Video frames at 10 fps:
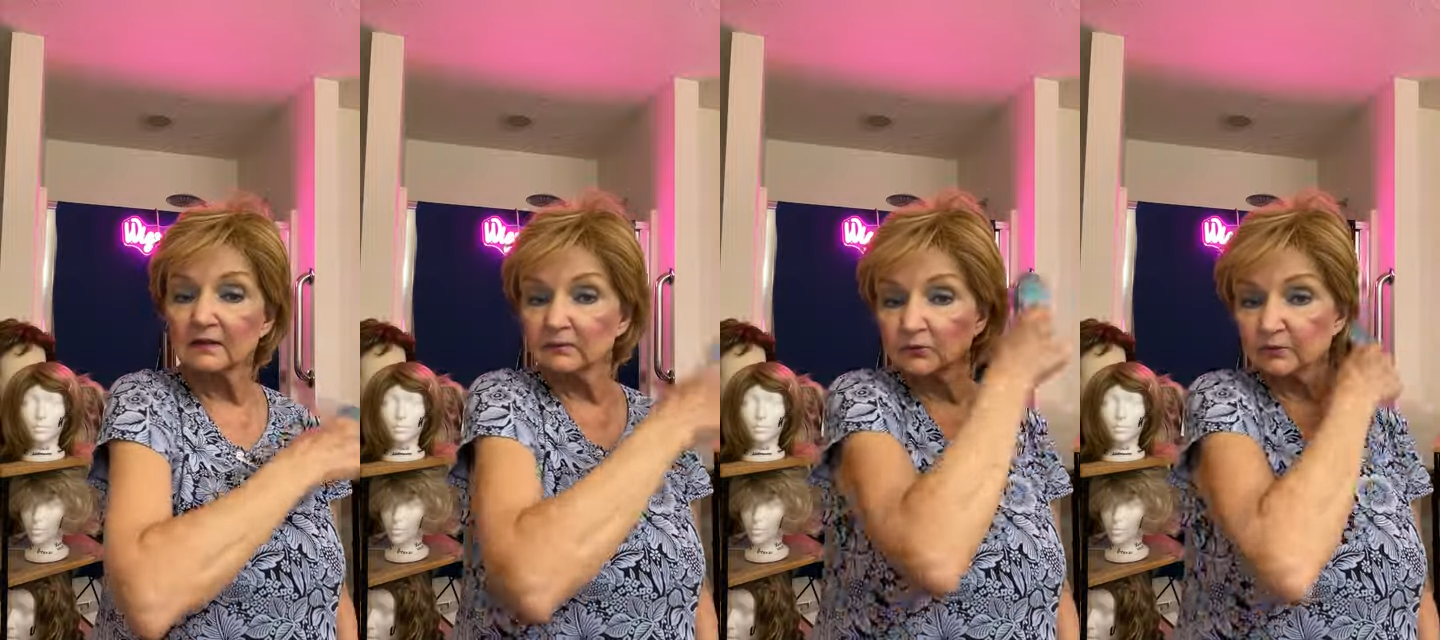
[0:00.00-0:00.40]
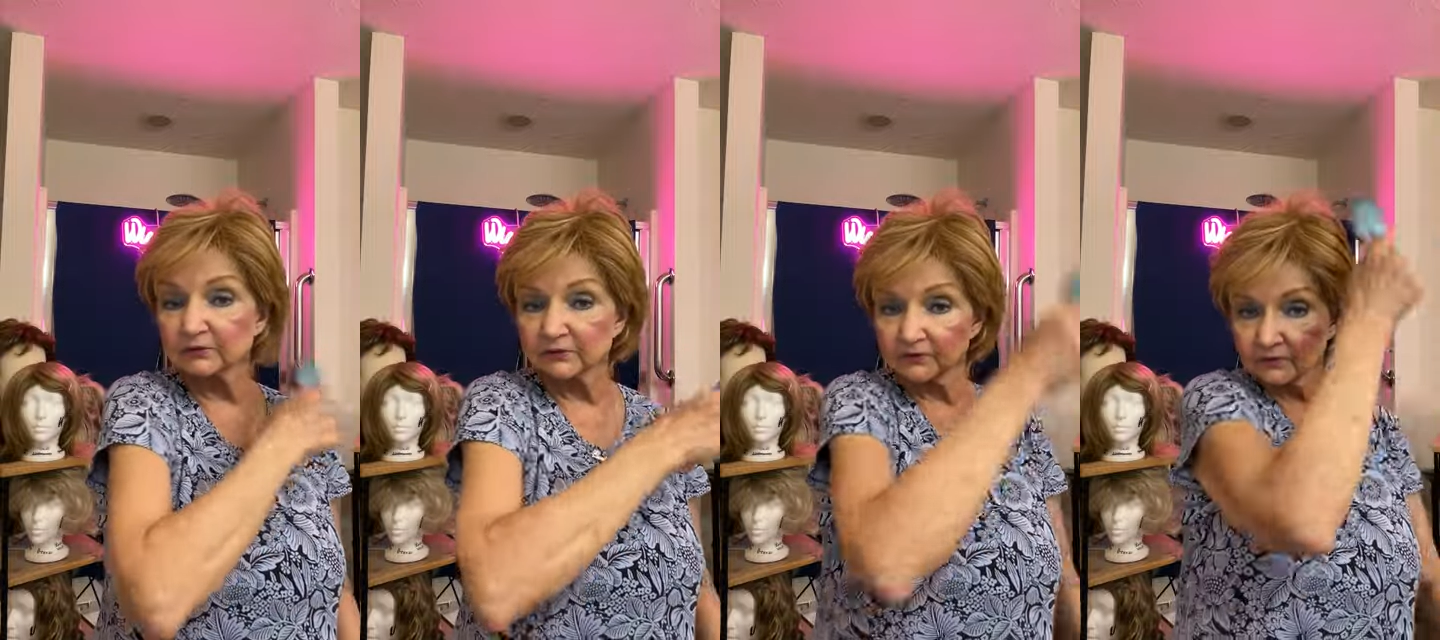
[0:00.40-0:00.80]
more
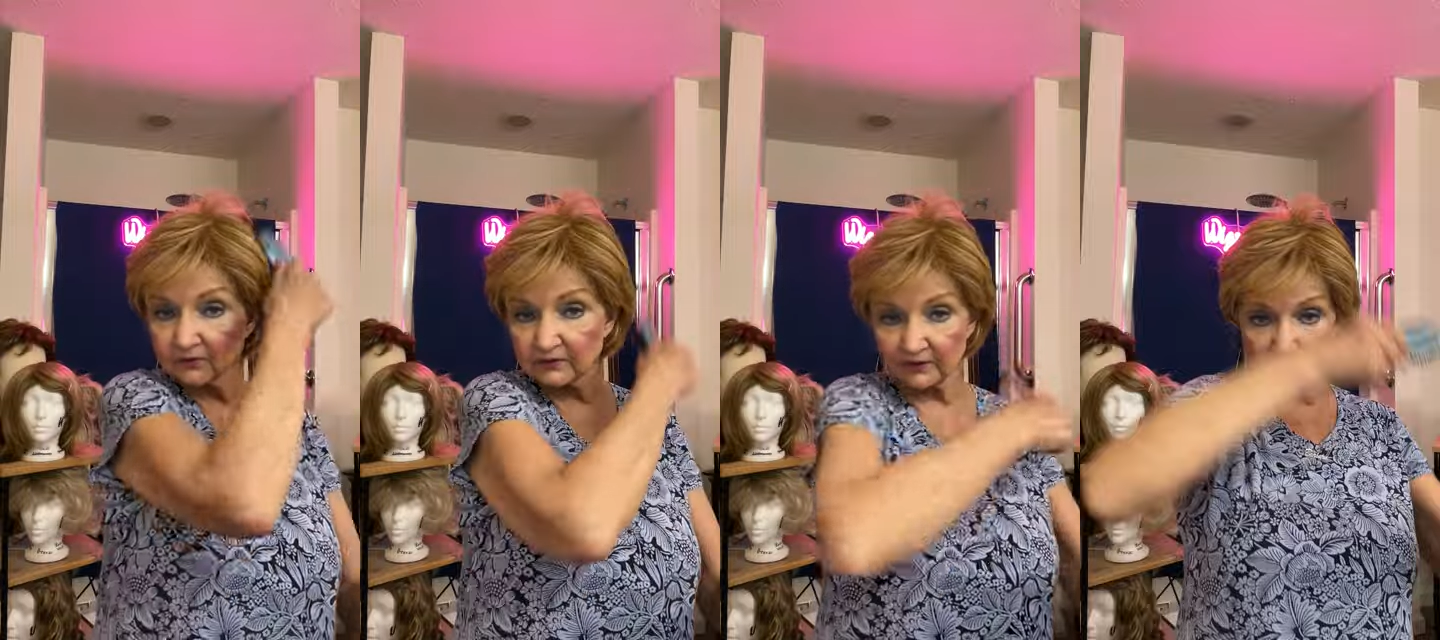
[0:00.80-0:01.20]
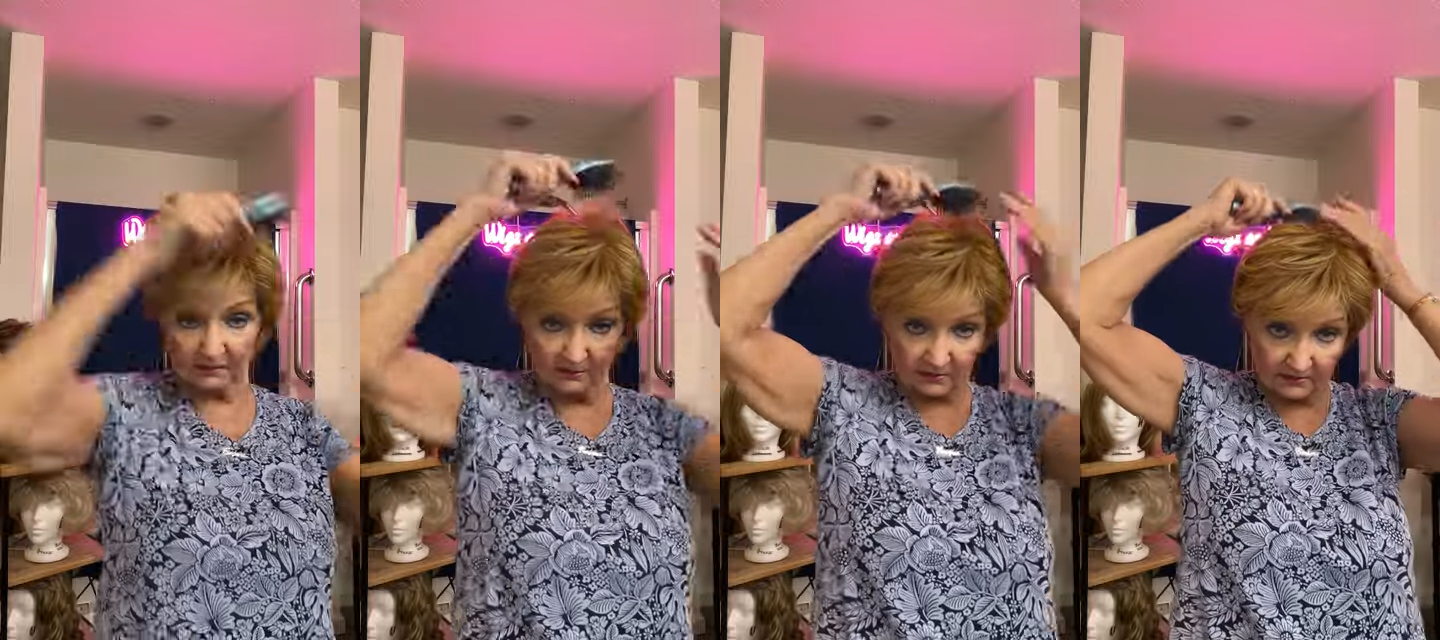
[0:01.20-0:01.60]
blue than green.
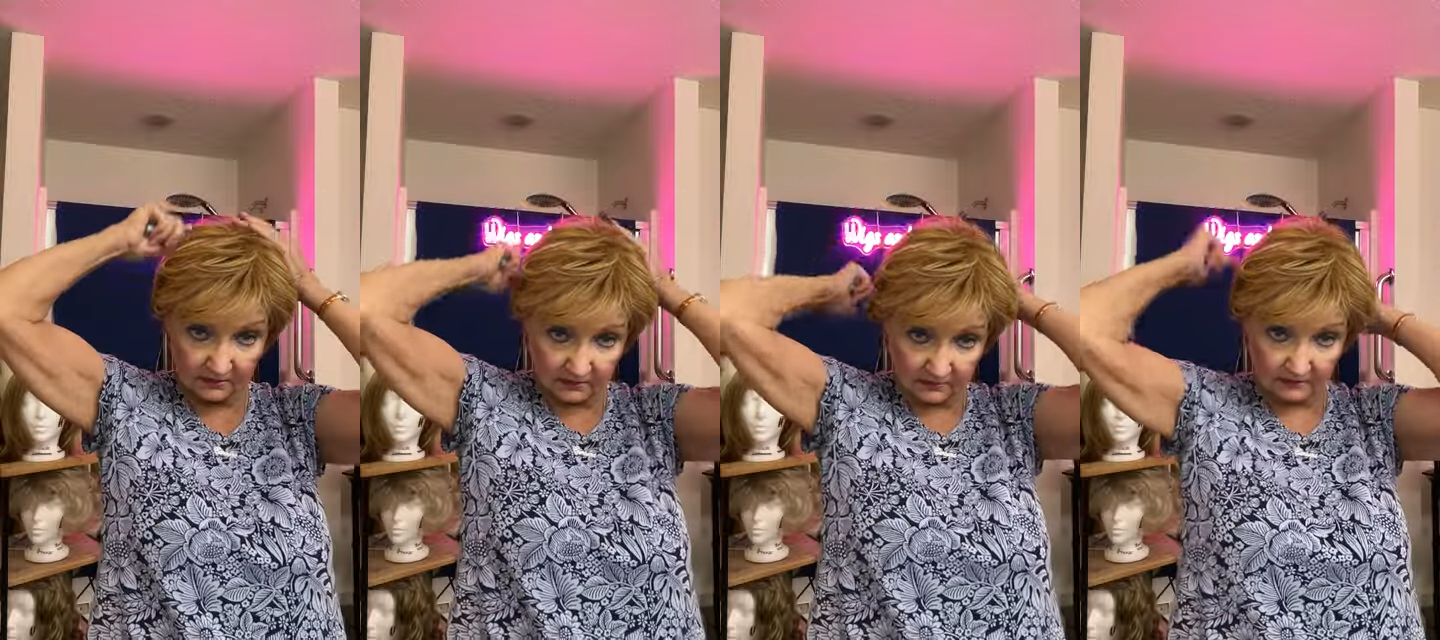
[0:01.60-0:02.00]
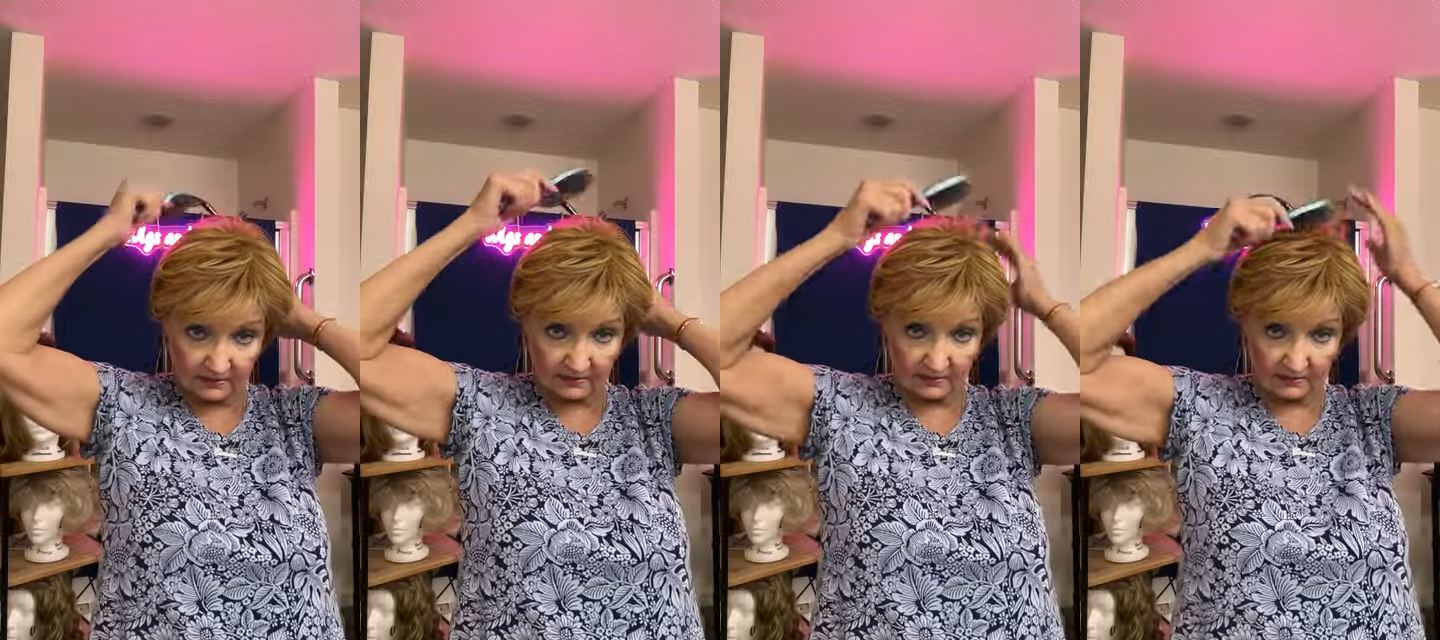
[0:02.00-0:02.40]

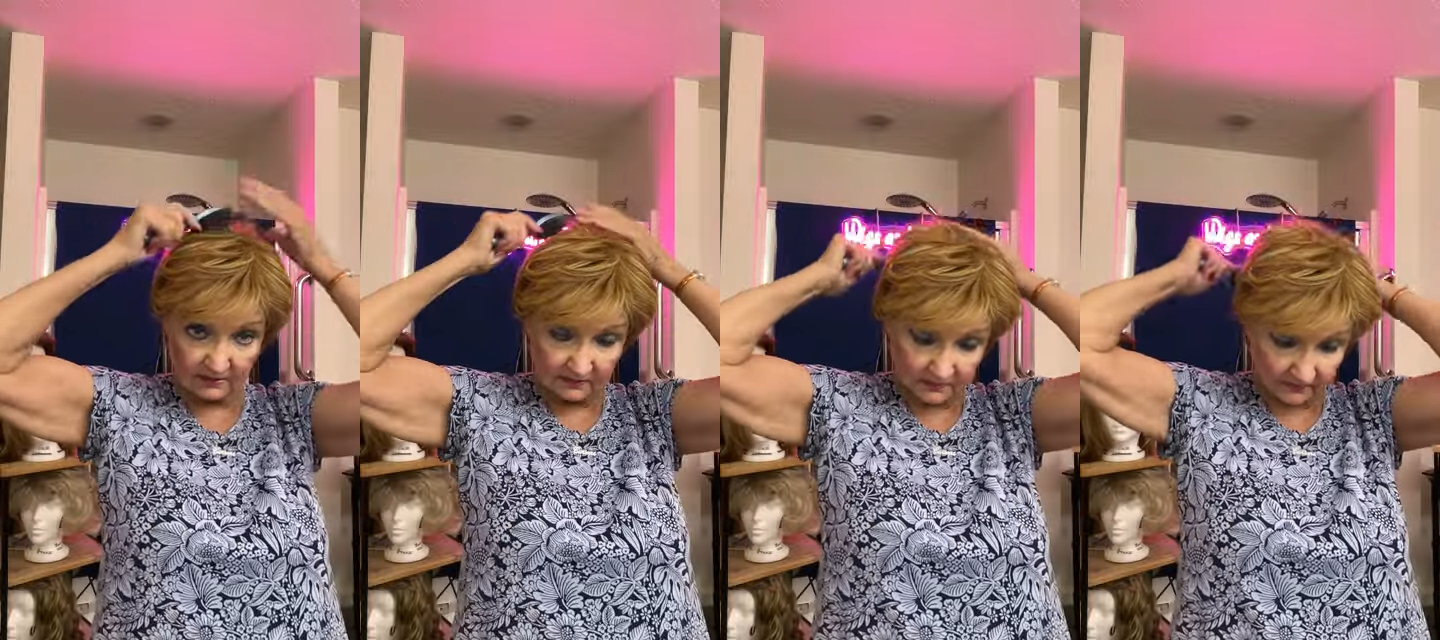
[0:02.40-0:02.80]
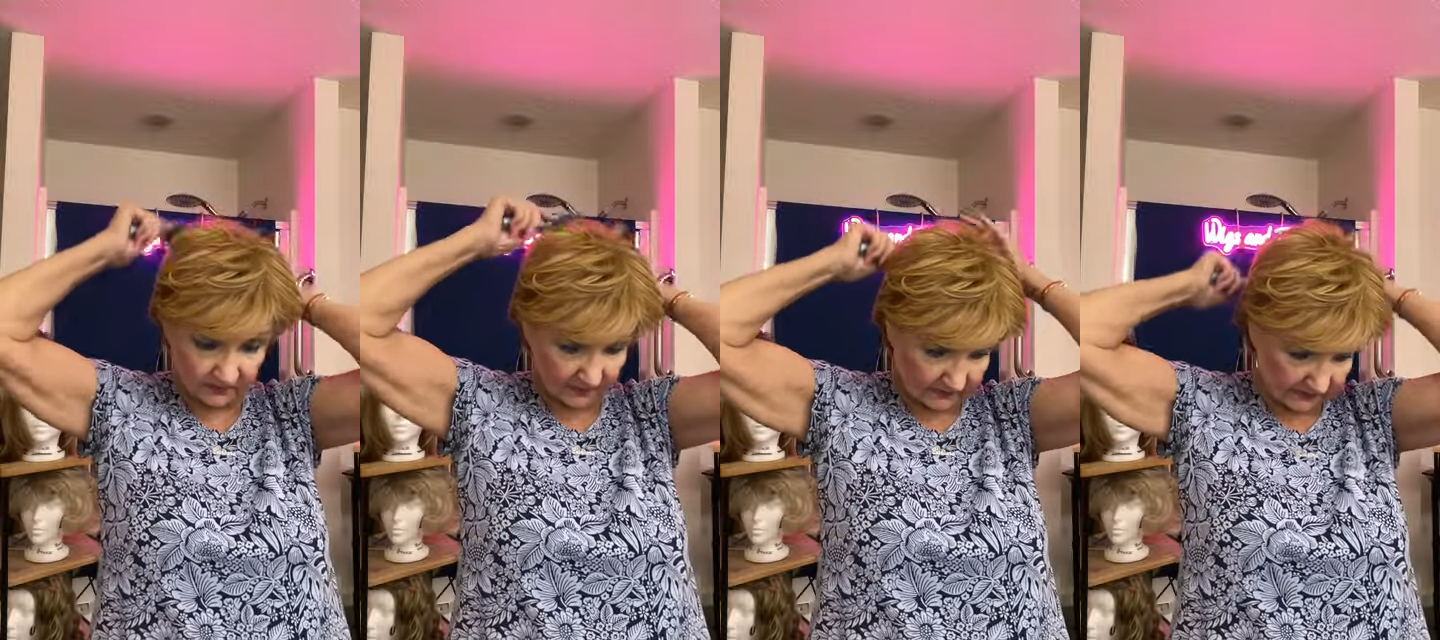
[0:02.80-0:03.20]

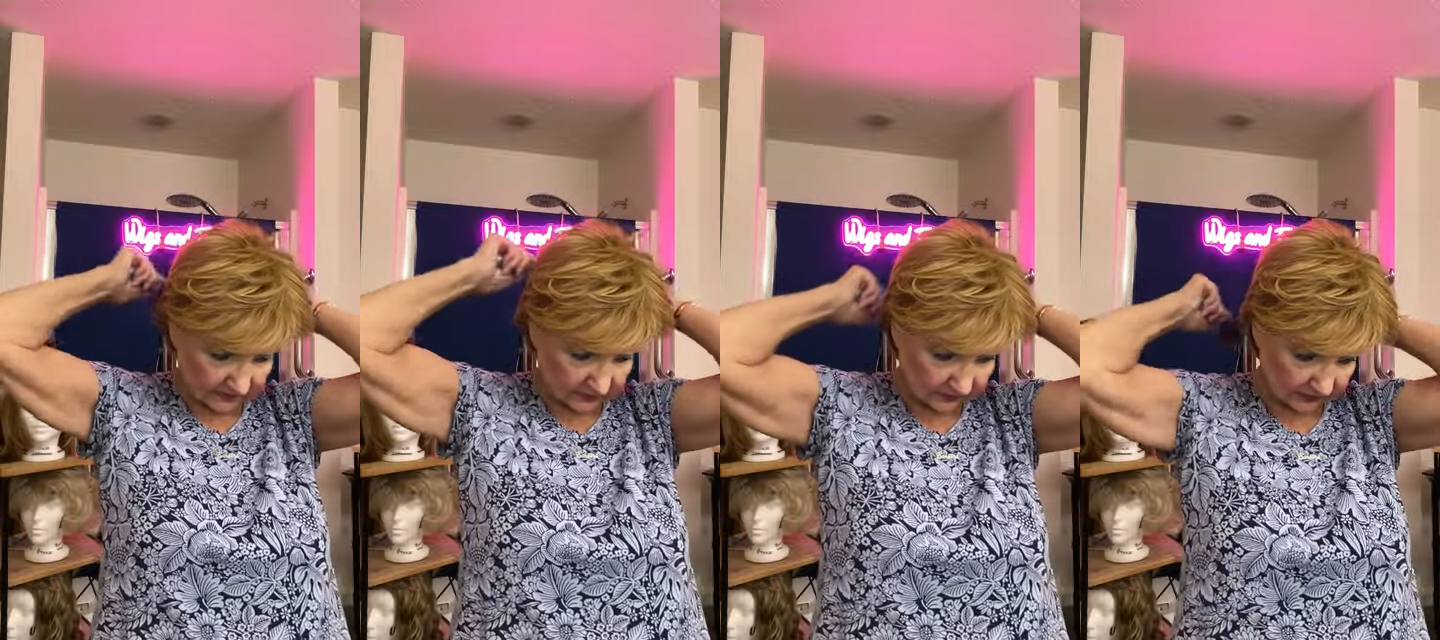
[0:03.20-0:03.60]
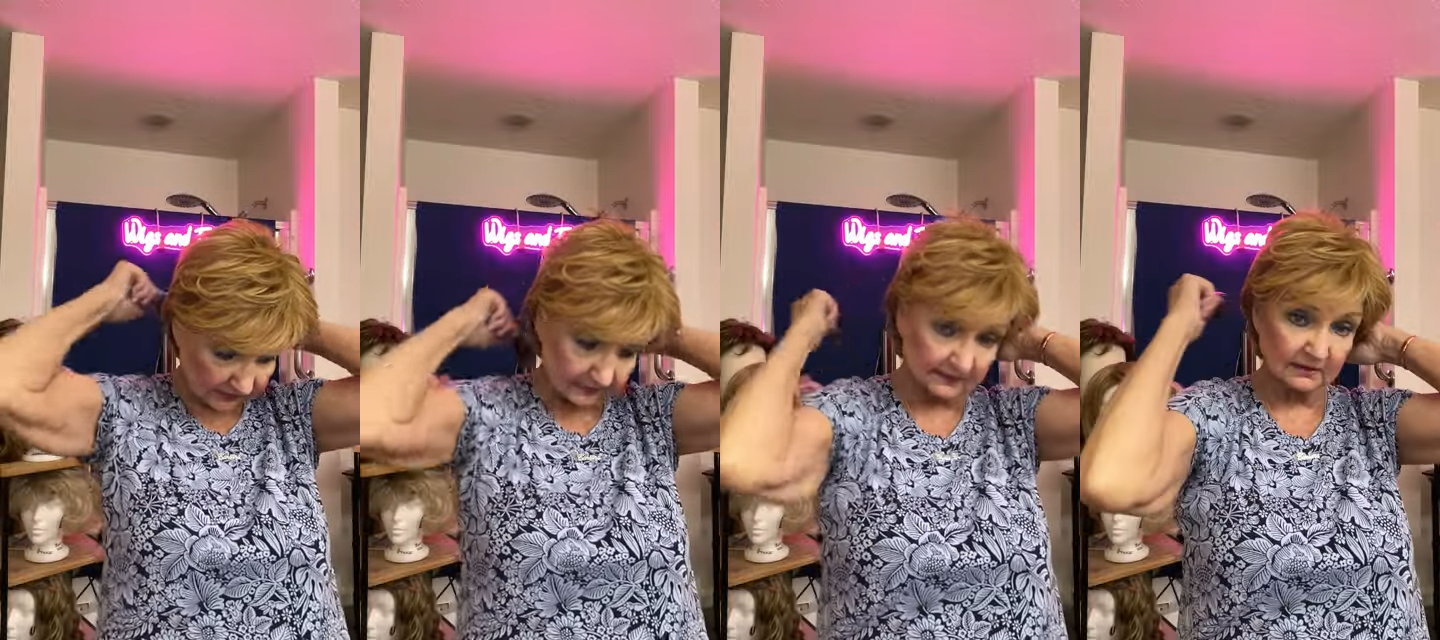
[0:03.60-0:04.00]
Sometimes they do that.